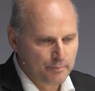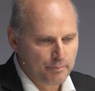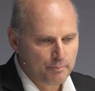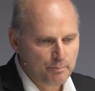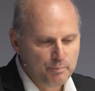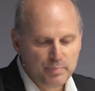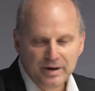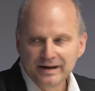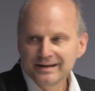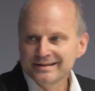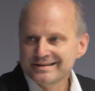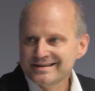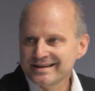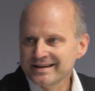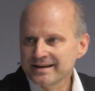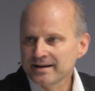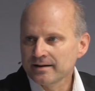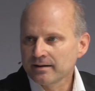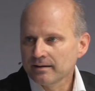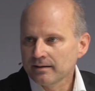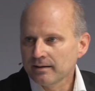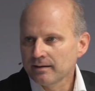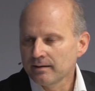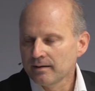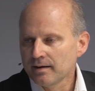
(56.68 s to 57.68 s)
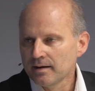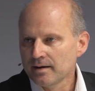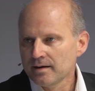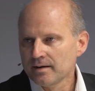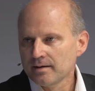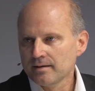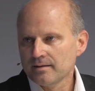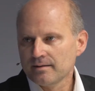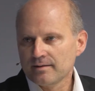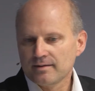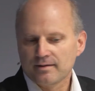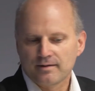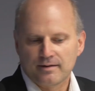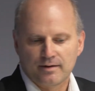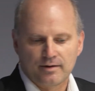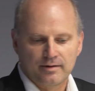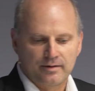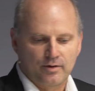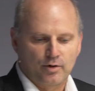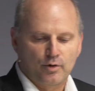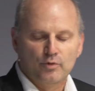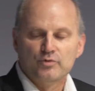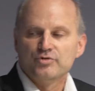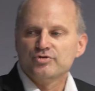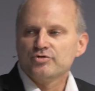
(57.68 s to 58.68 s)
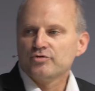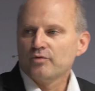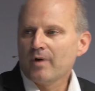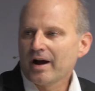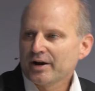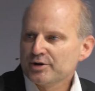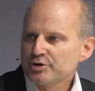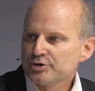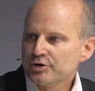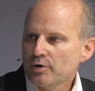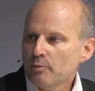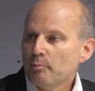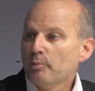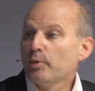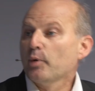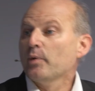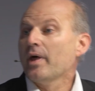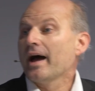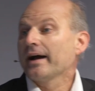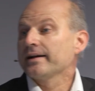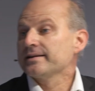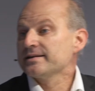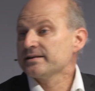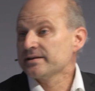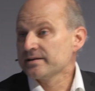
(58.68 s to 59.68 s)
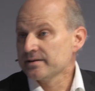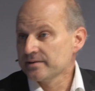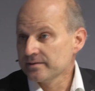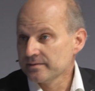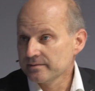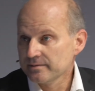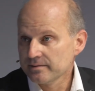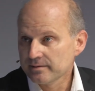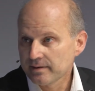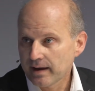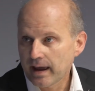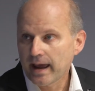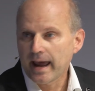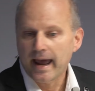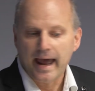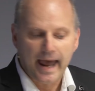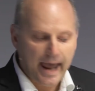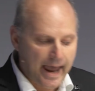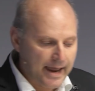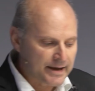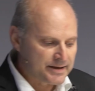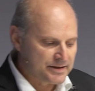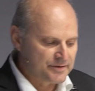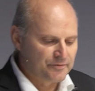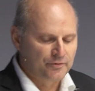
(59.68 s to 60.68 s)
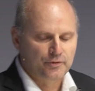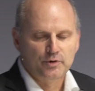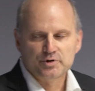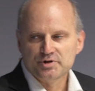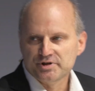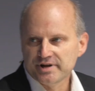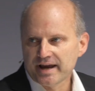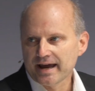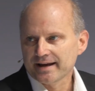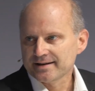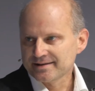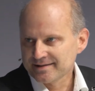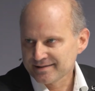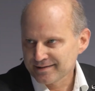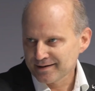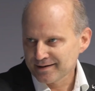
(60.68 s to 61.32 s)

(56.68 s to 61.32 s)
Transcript: building construction products. And for that